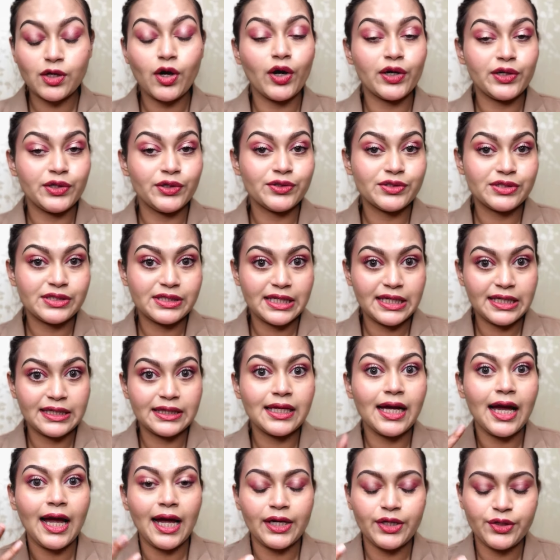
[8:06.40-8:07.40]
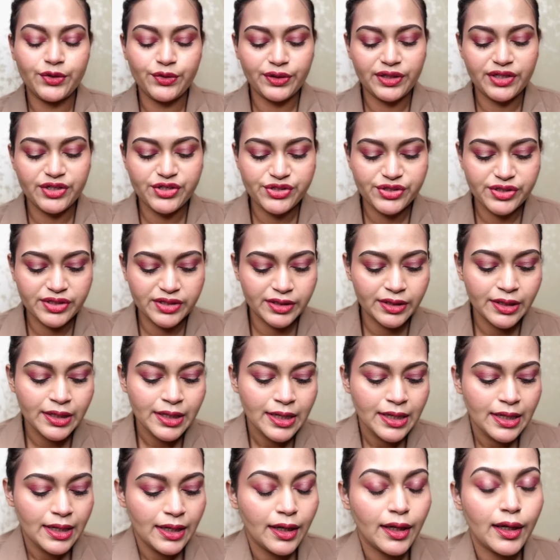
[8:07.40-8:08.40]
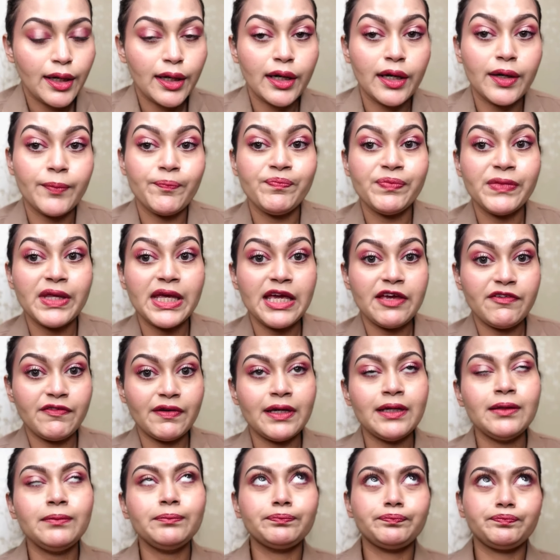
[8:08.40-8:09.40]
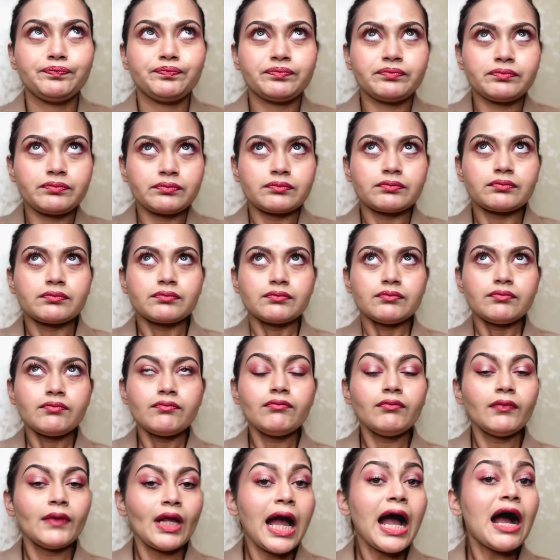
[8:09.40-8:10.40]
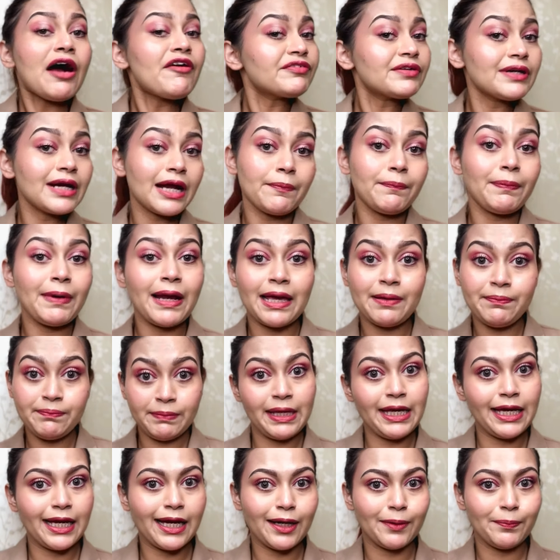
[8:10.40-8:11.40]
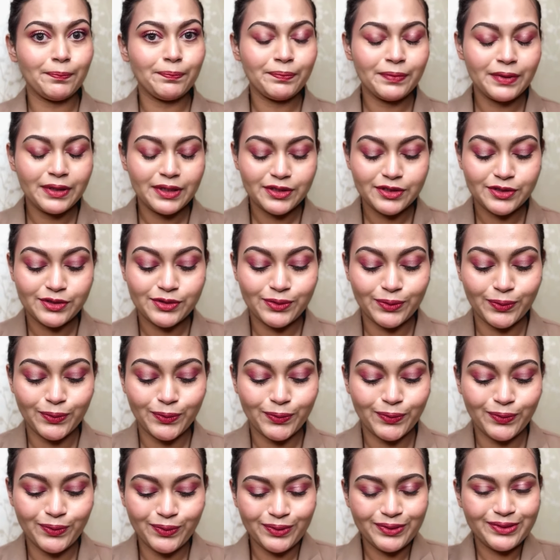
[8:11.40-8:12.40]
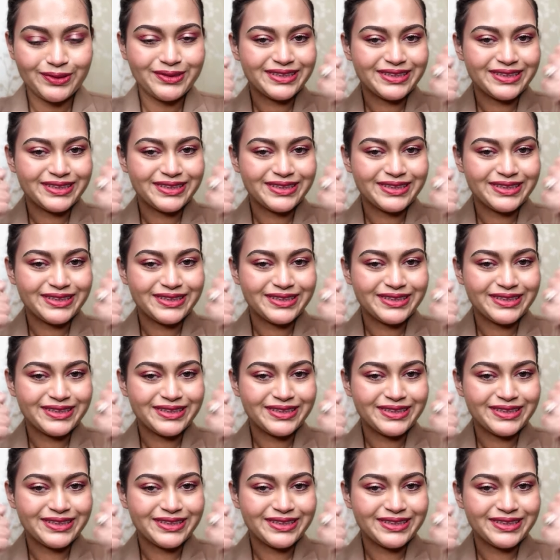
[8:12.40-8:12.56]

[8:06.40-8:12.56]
on your skin, the hydration, even after applying makeup. So